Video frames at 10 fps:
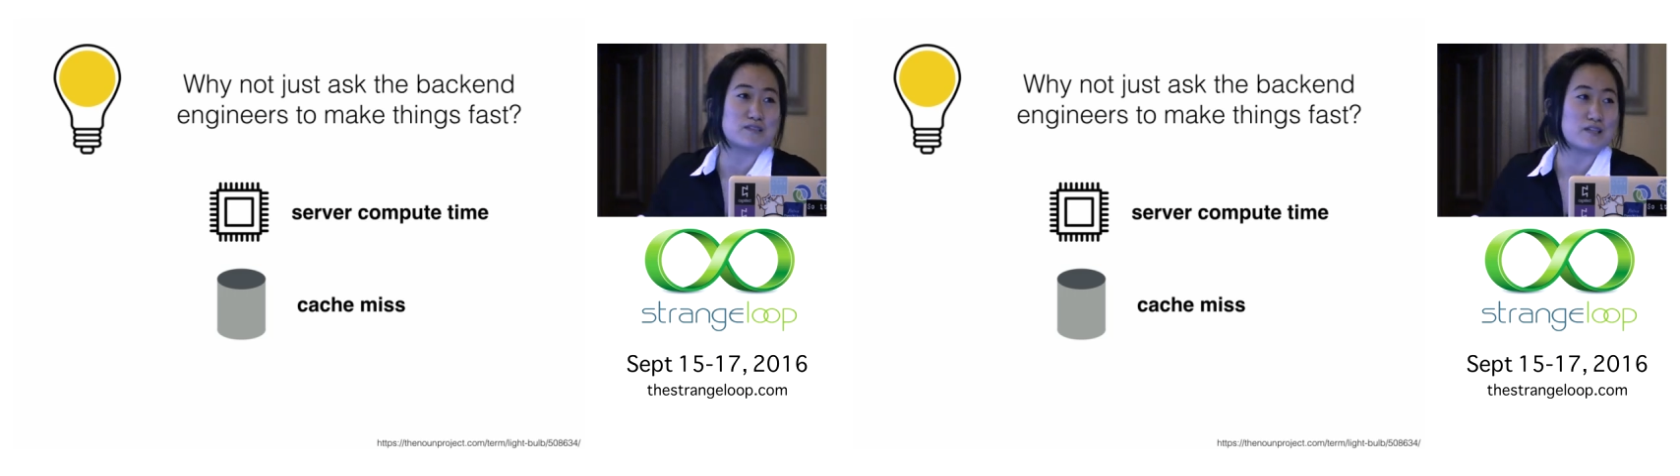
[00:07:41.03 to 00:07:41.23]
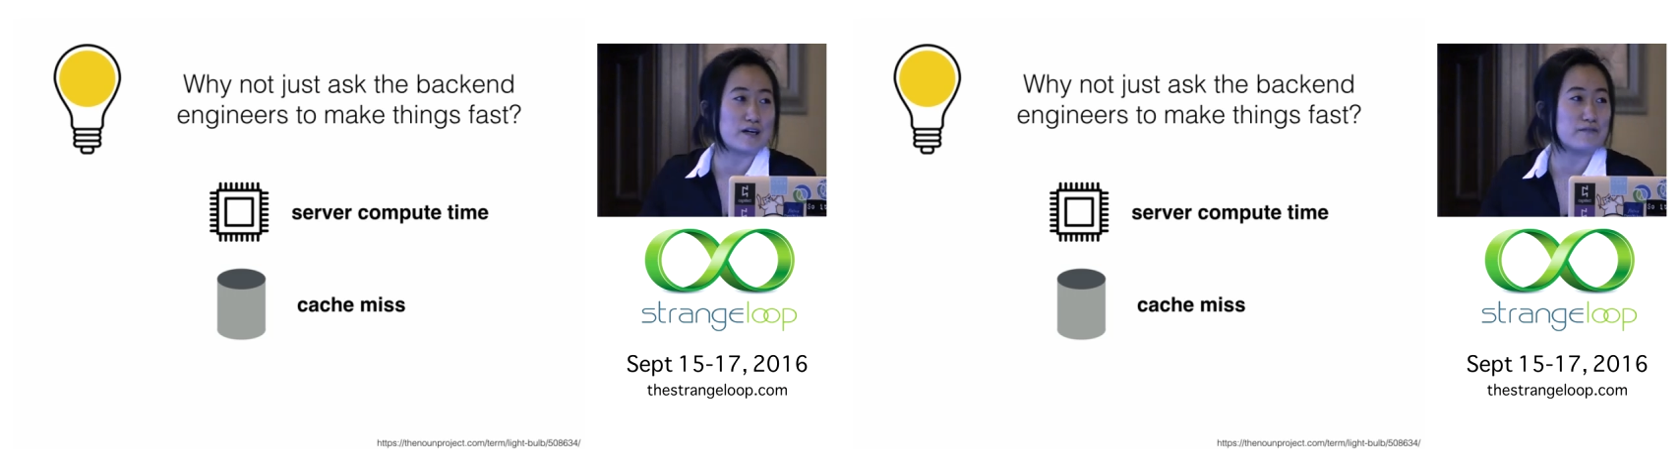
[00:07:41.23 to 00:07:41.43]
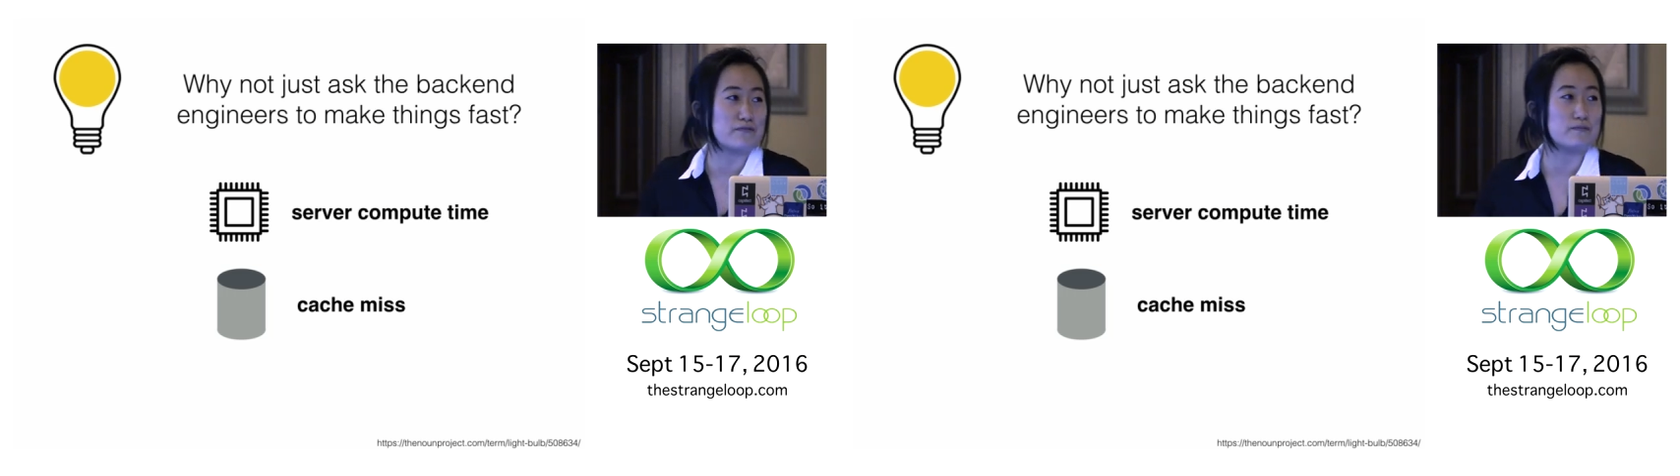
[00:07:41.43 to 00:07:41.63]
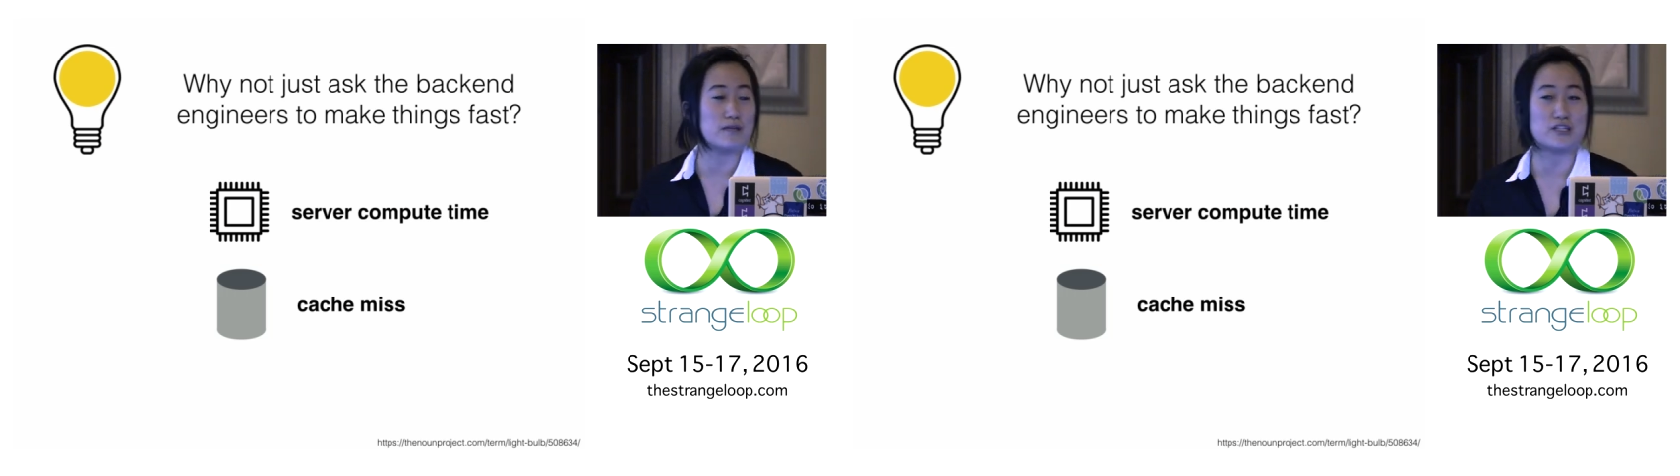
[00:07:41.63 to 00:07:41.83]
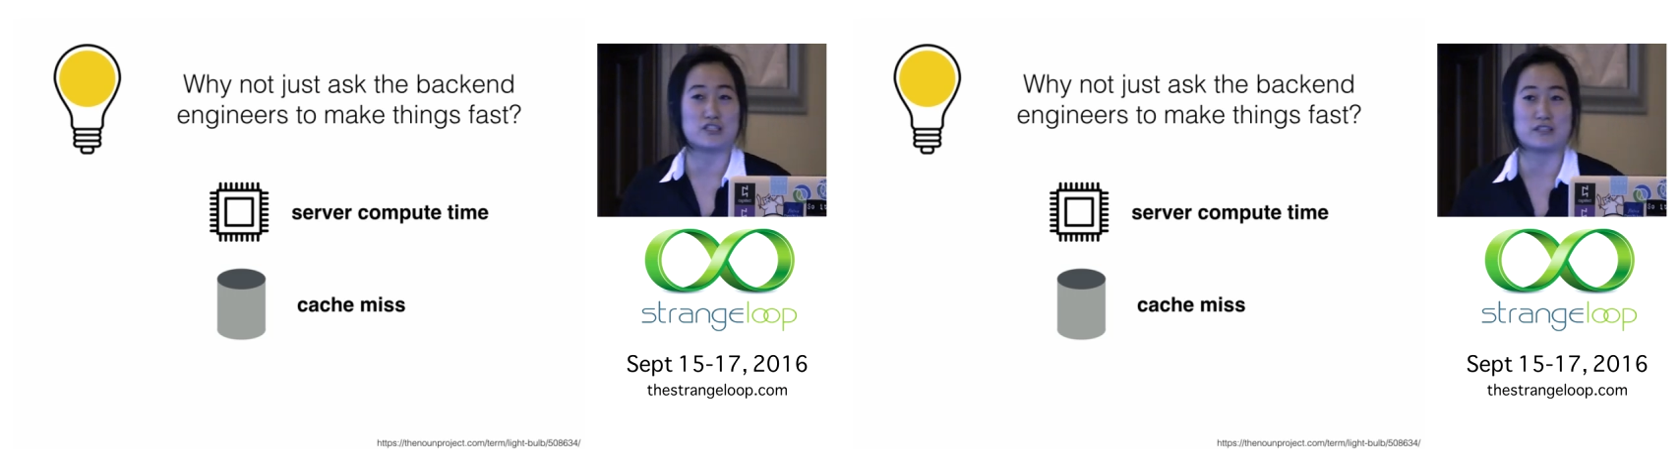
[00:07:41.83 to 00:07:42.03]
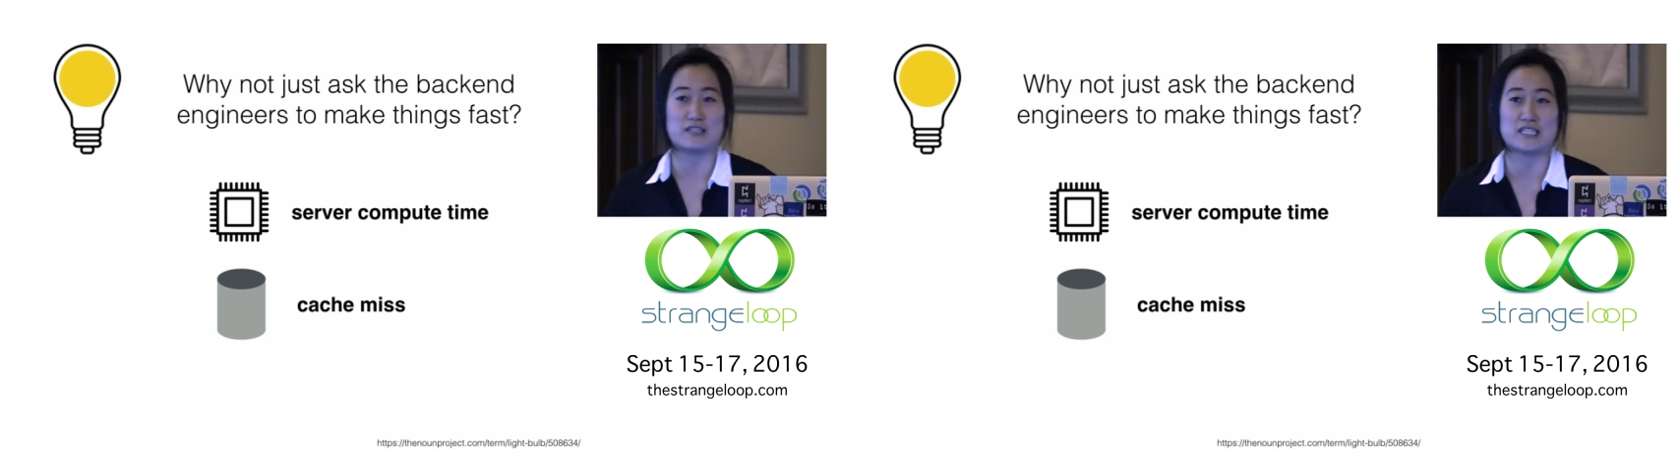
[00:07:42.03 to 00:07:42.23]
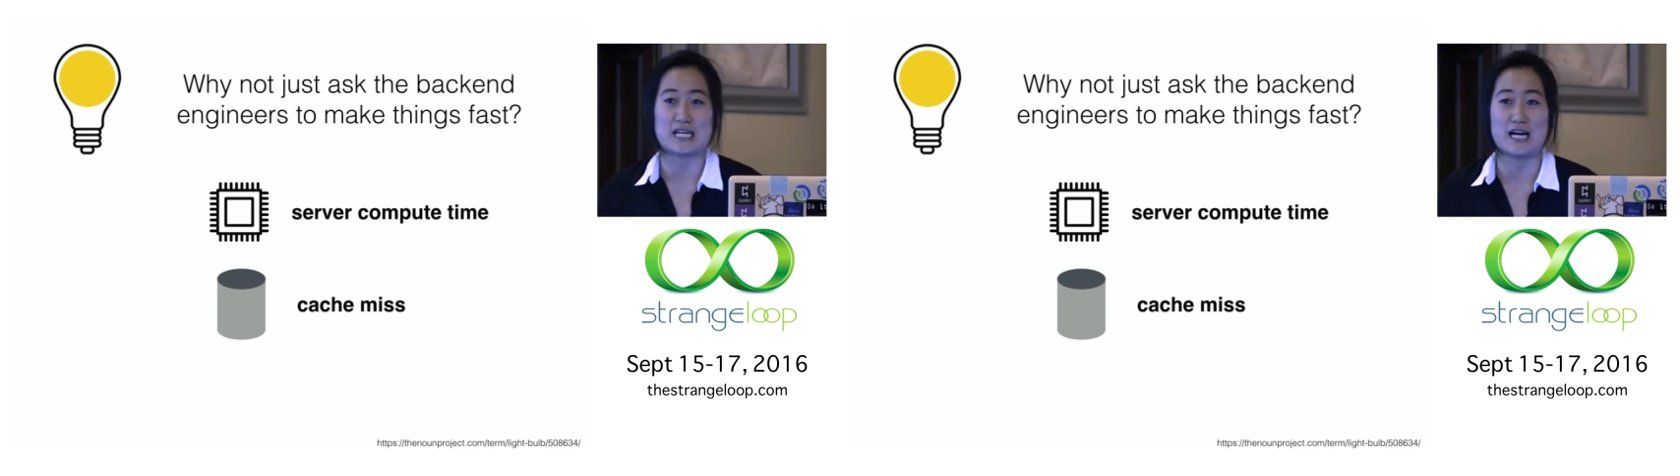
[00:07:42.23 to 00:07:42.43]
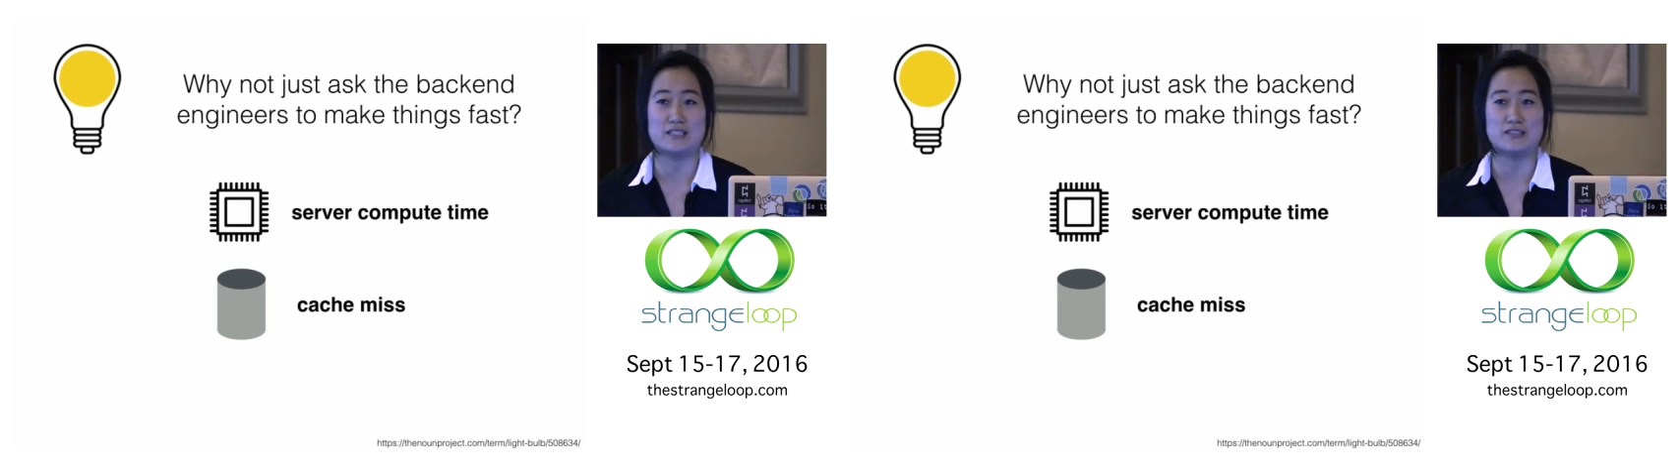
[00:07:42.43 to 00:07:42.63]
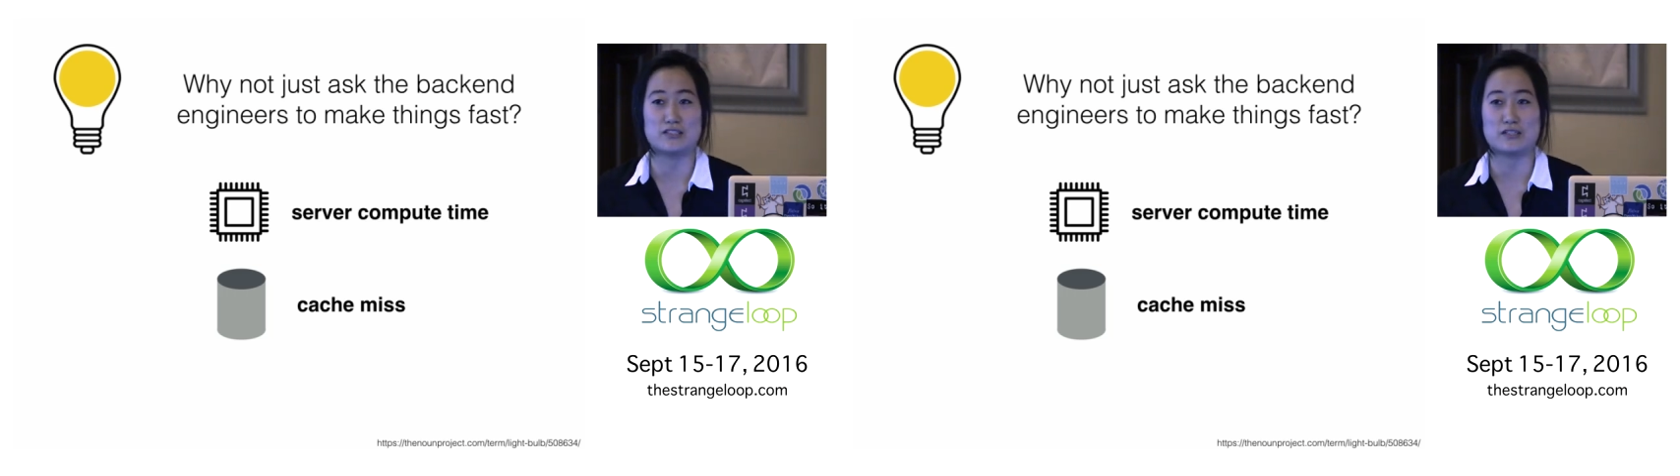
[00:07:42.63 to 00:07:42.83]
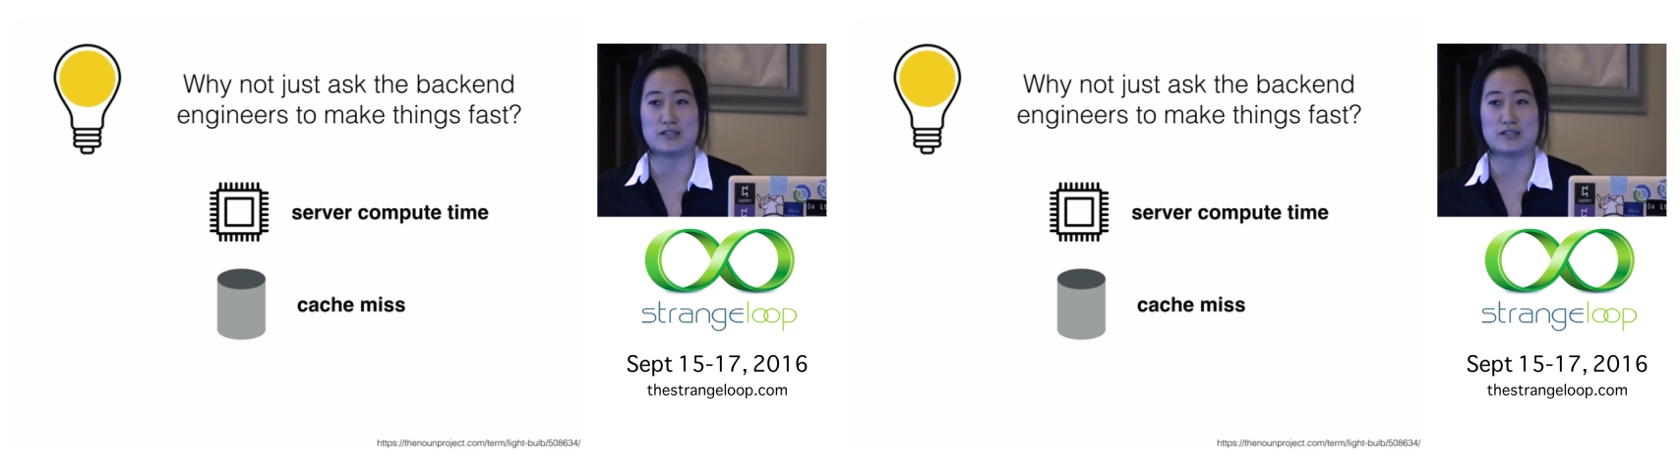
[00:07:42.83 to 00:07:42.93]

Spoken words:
tough engineering challenge.